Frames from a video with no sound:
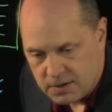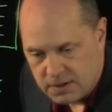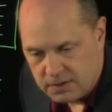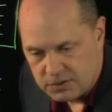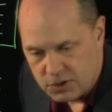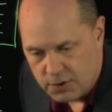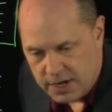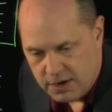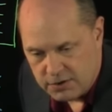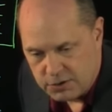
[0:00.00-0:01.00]
And so
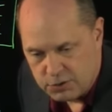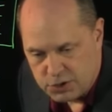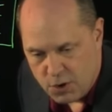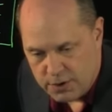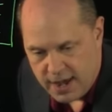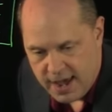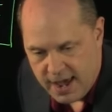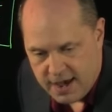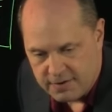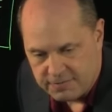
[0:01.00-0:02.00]
here you don't
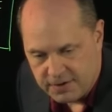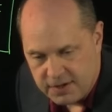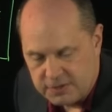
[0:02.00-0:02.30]
have